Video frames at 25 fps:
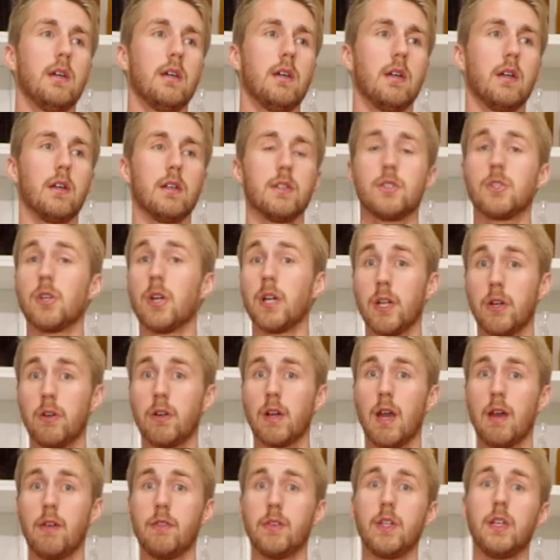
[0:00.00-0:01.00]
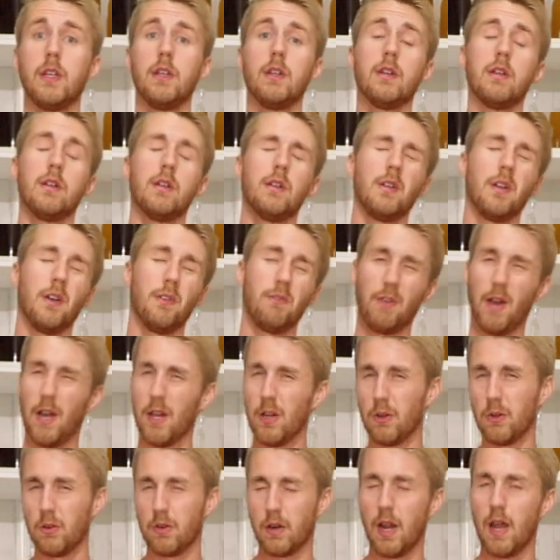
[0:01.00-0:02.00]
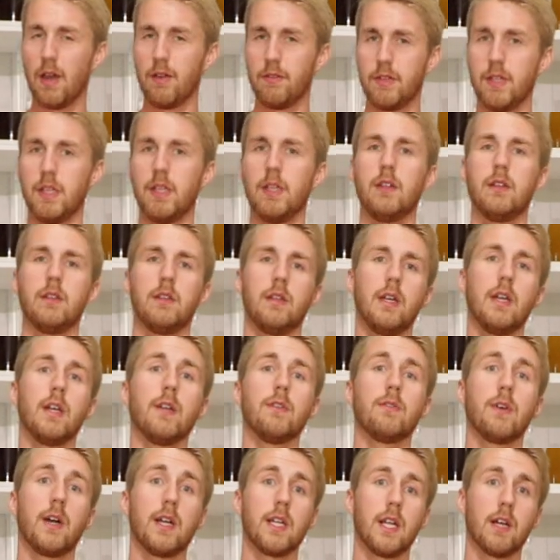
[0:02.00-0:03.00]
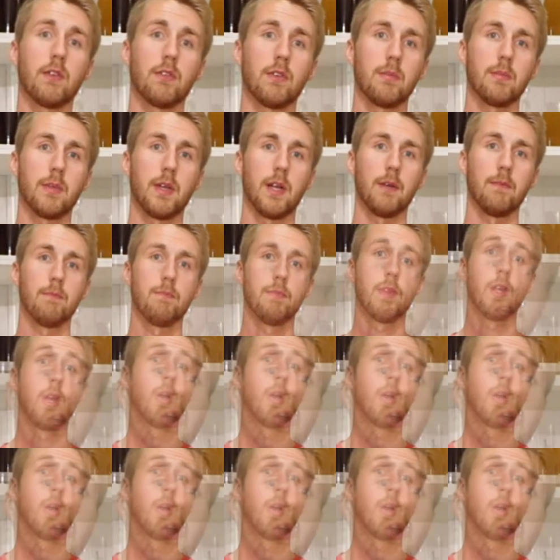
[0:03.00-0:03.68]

uh, starting gravity a final gravity and find out from there.